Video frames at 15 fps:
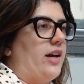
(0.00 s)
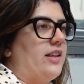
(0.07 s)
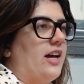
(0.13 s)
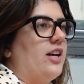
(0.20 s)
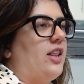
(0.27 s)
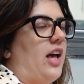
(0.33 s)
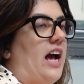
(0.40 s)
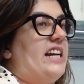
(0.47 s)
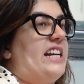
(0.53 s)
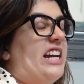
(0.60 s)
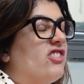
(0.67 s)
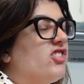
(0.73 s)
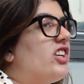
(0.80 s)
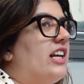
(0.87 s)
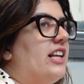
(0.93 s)
I think
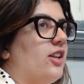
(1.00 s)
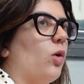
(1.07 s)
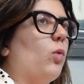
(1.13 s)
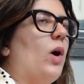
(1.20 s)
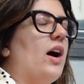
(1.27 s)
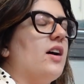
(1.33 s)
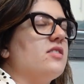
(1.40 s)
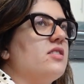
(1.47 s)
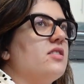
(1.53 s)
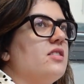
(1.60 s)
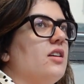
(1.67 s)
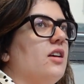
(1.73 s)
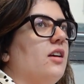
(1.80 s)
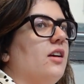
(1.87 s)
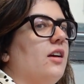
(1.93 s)
initially there was